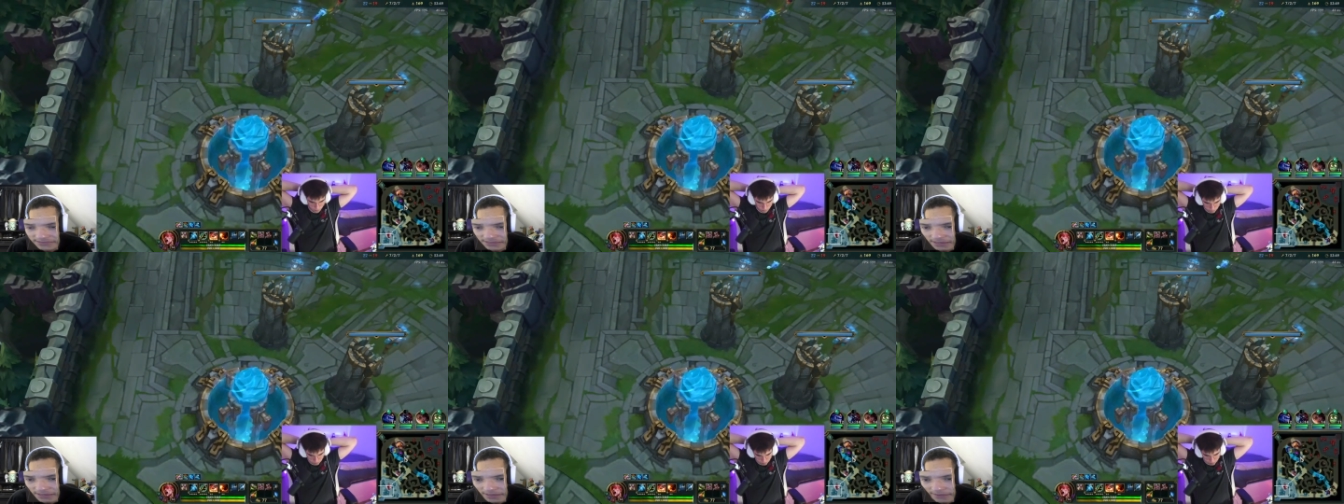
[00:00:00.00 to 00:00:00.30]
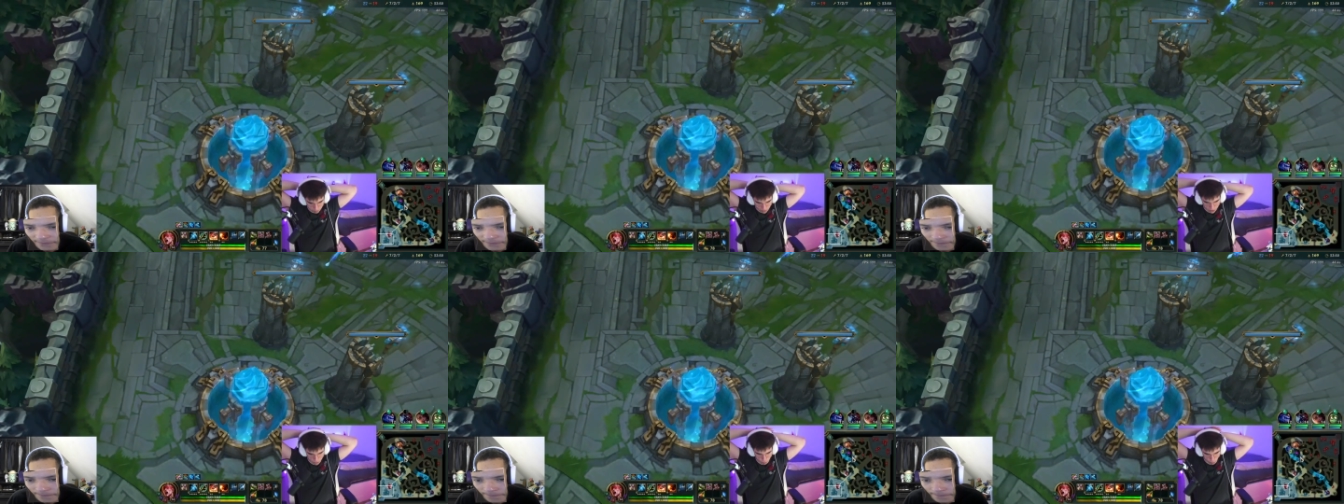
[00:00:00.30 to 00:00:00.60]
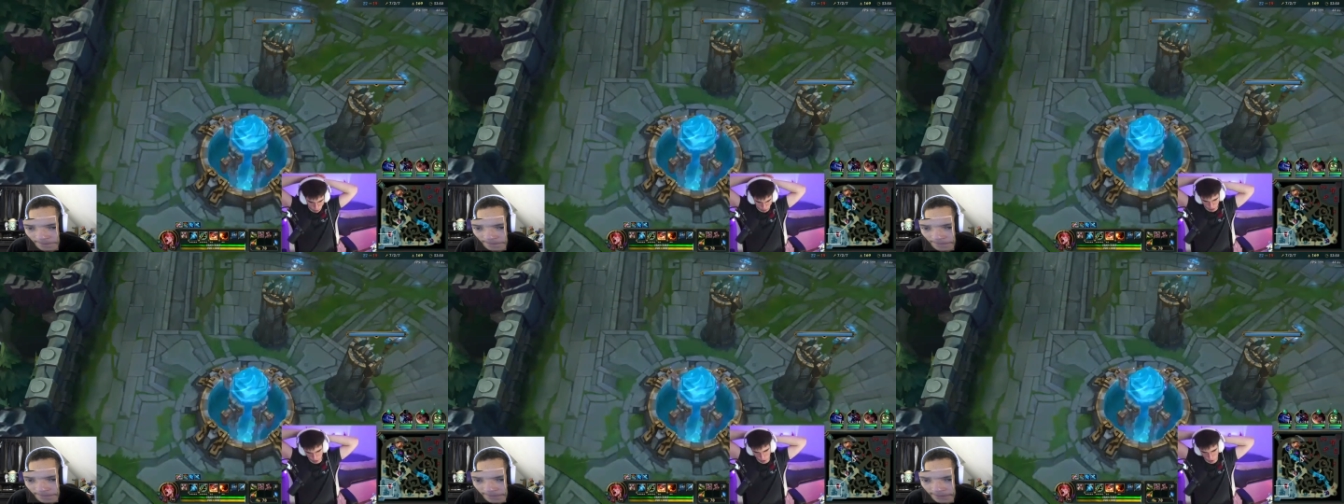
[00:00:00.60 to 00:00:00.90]

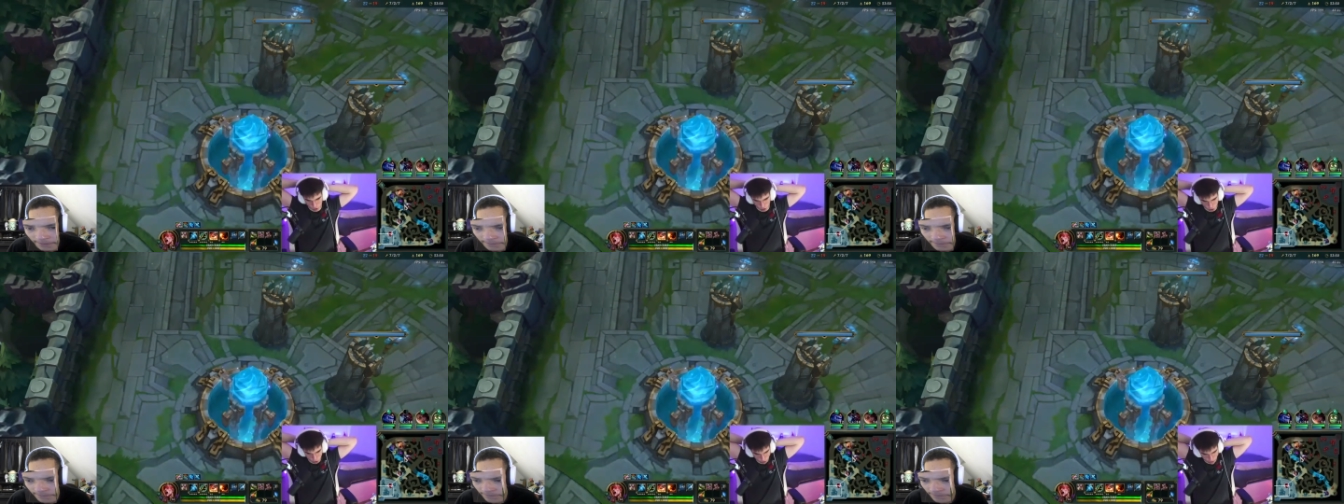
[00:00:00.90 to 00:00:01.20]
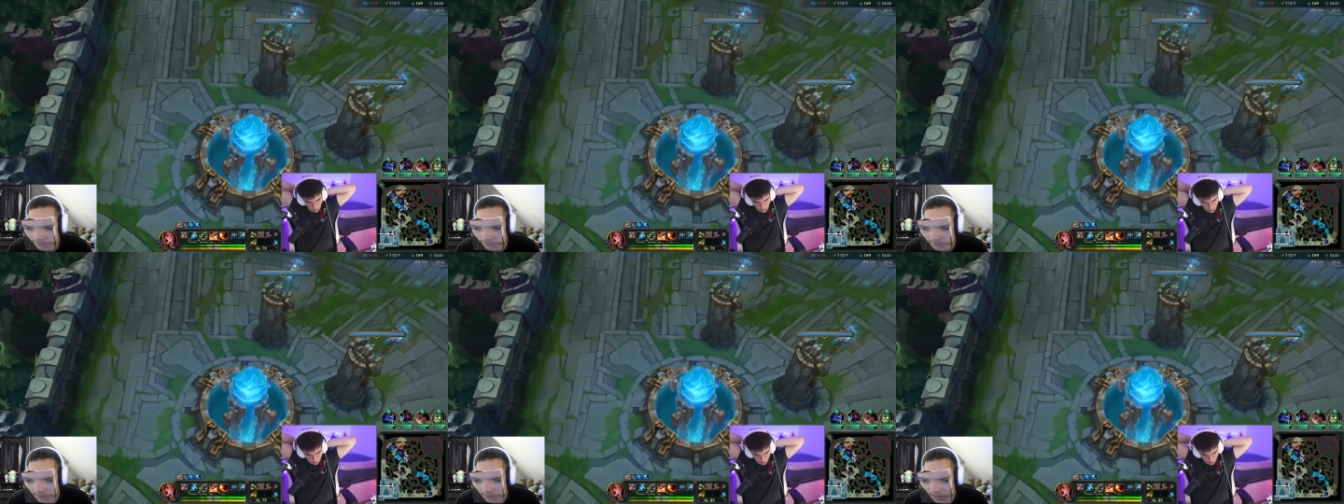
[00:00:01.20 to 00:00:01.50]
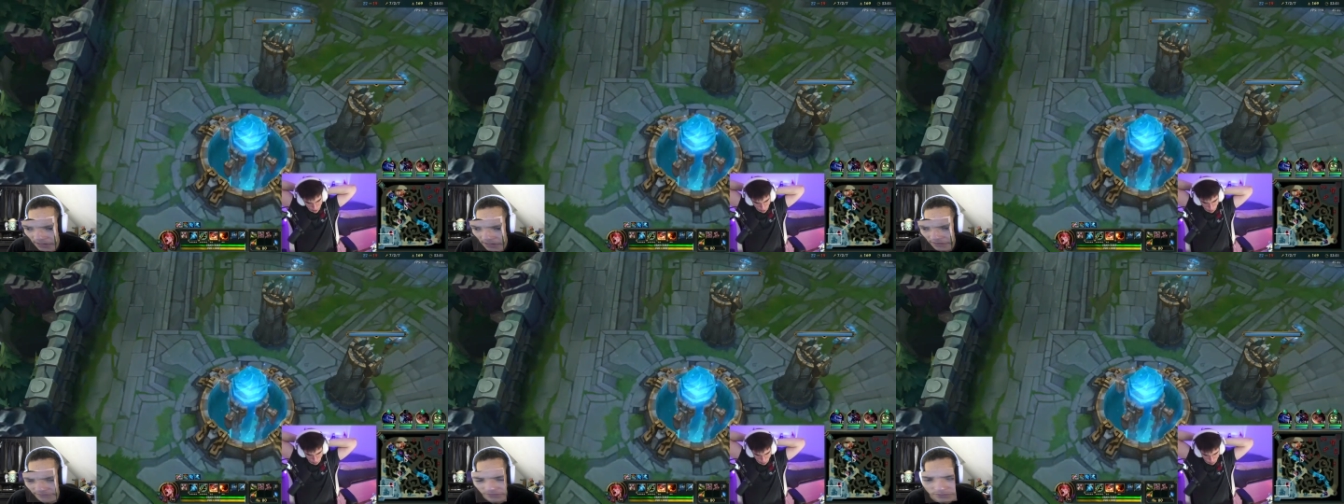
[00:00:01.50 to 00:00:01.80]
Um, I
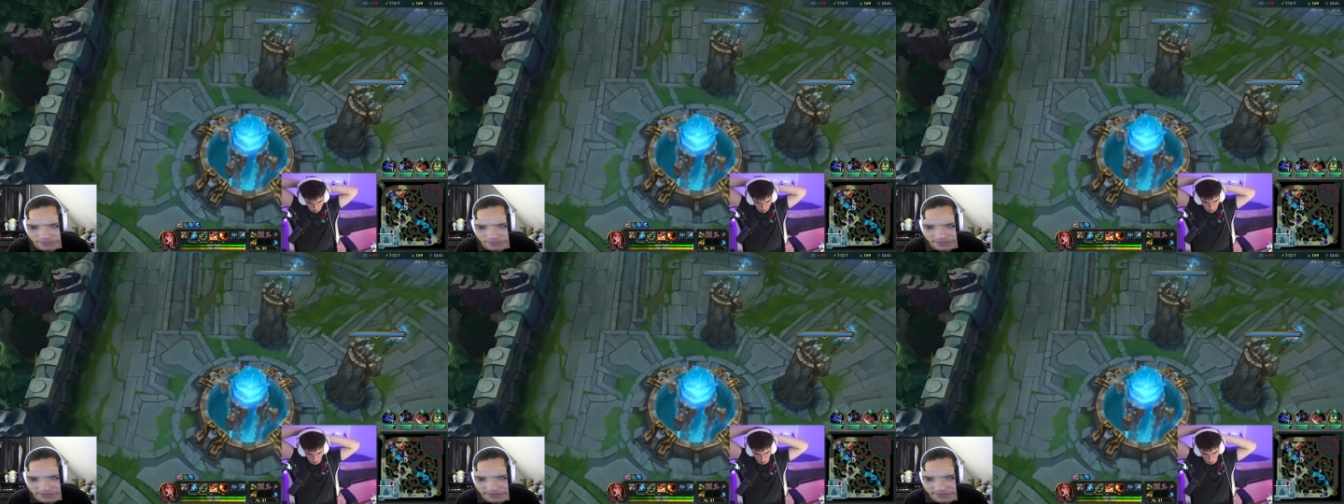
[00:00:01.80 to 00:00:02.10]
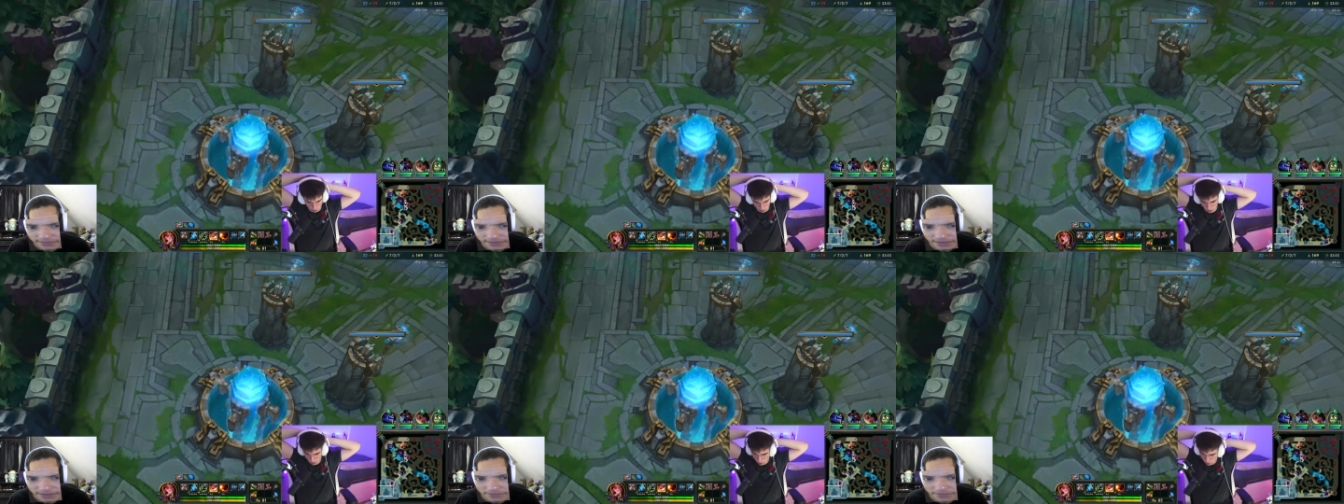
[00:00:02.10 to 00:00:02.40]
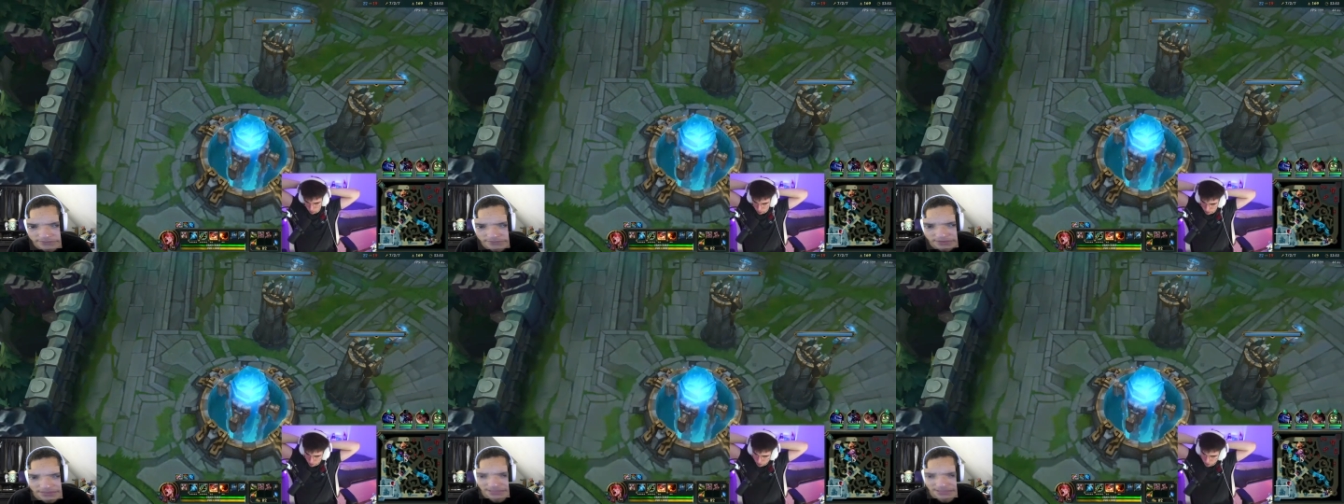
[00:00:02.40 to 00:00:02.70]
don't even know what that that
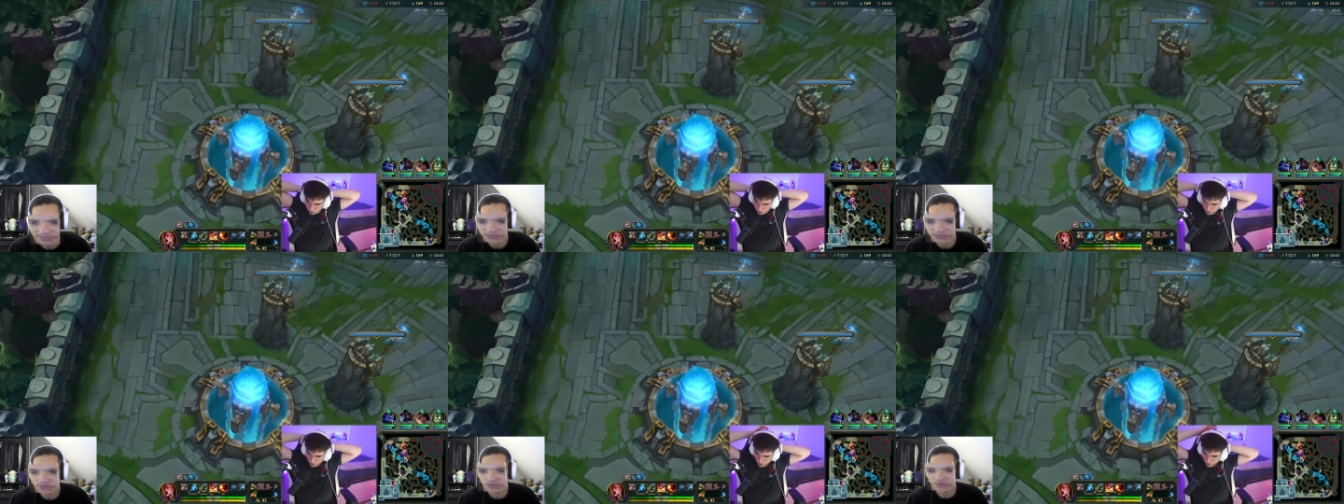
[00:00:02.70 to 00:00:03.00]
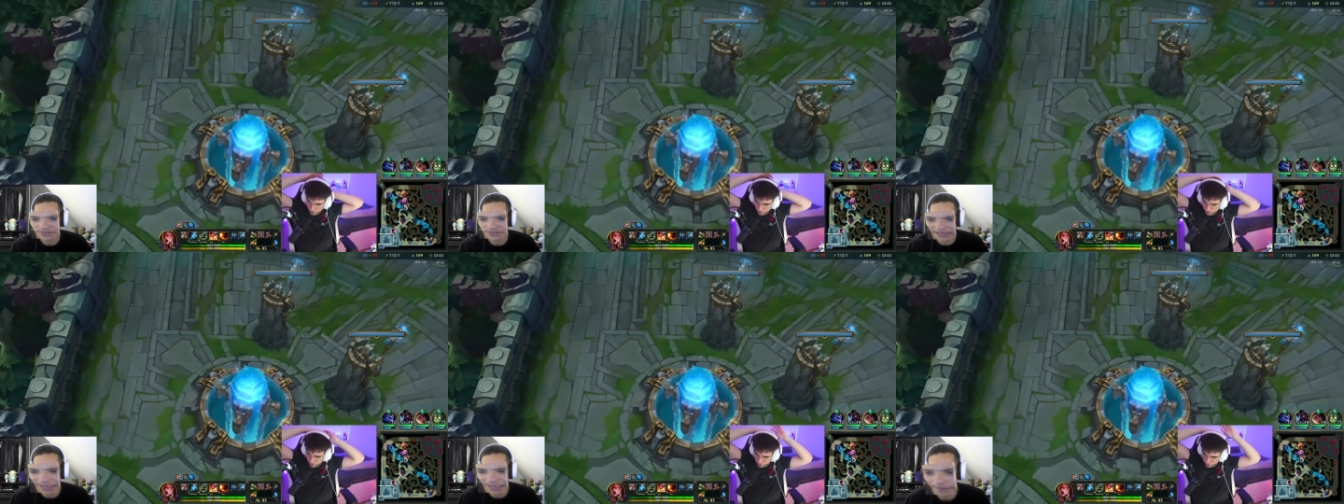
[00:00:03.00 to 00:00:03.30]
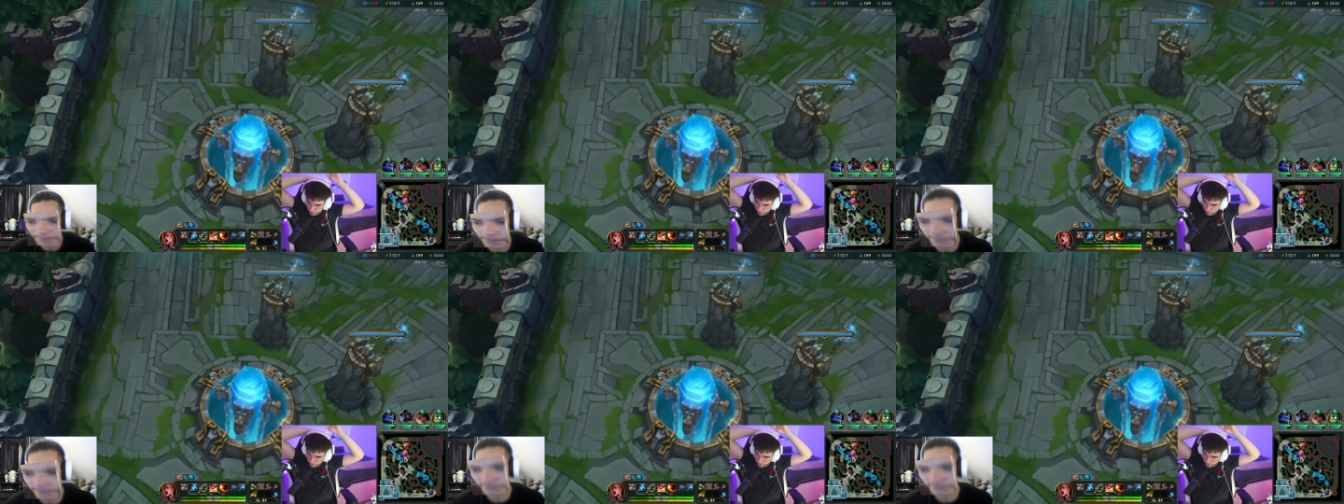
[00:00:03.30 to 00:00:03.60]
that thing's called. Chem